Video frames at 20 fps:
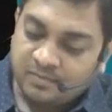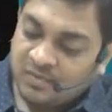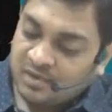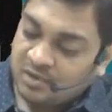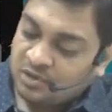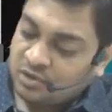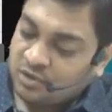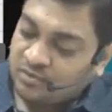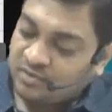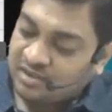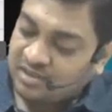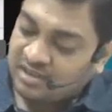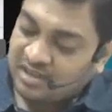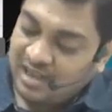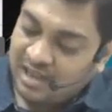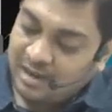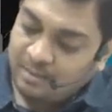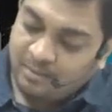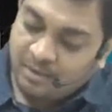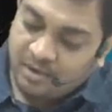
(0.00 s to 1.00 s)
So with the
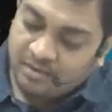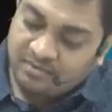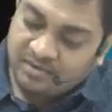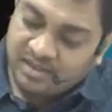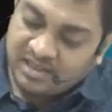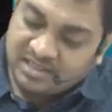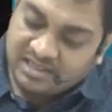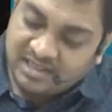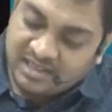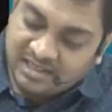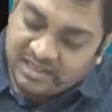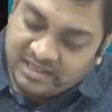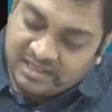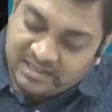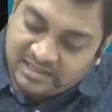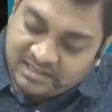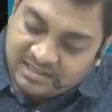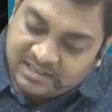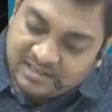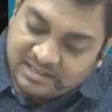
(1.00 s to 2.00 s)
help of this, it
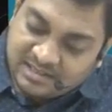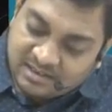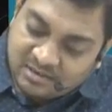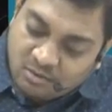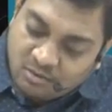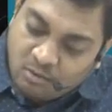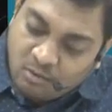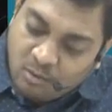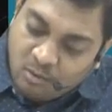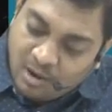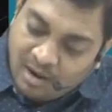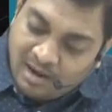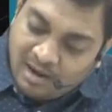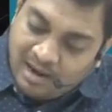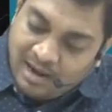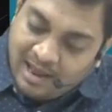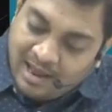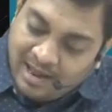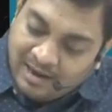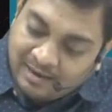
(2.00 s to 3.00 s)
is
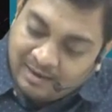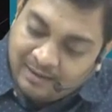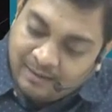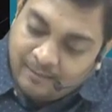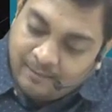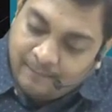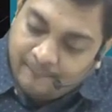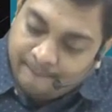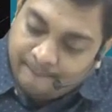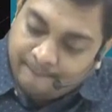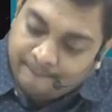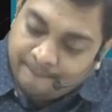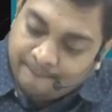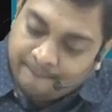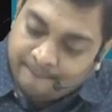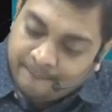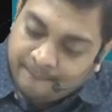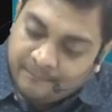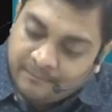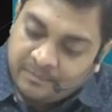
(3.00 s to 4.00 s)

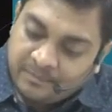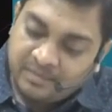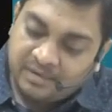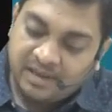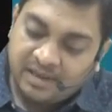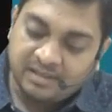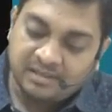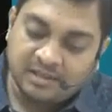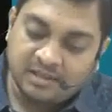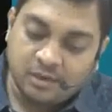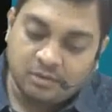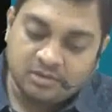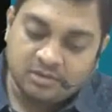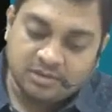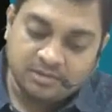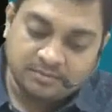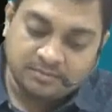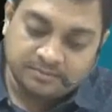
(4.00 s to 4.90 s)
1,10,000.